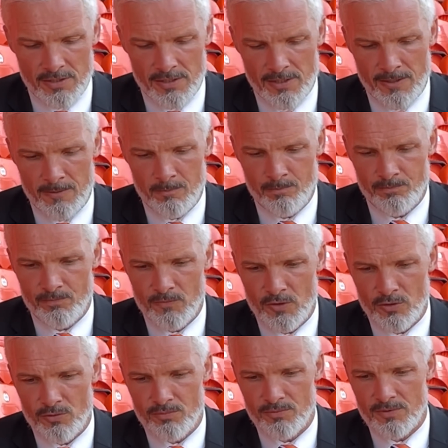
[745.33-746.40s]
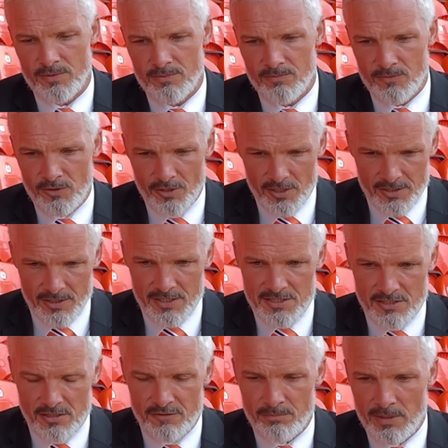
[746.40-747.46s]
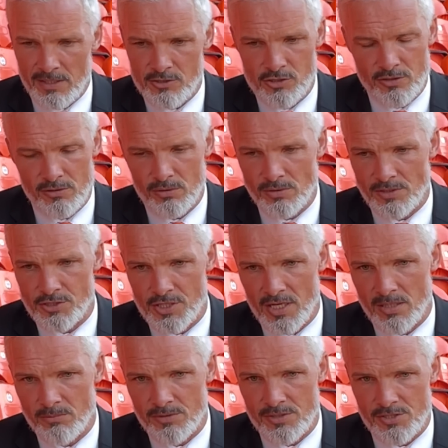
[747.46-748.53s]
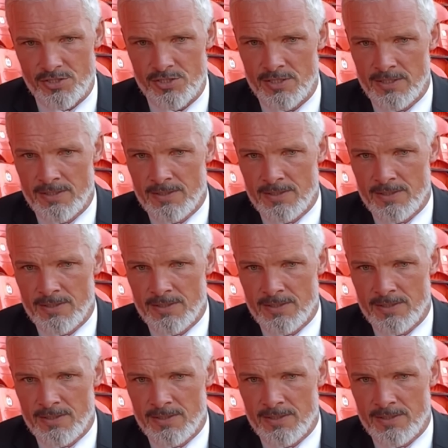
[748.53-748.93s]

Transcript: You know, the other guys that you've mentioned, Logan Chalmers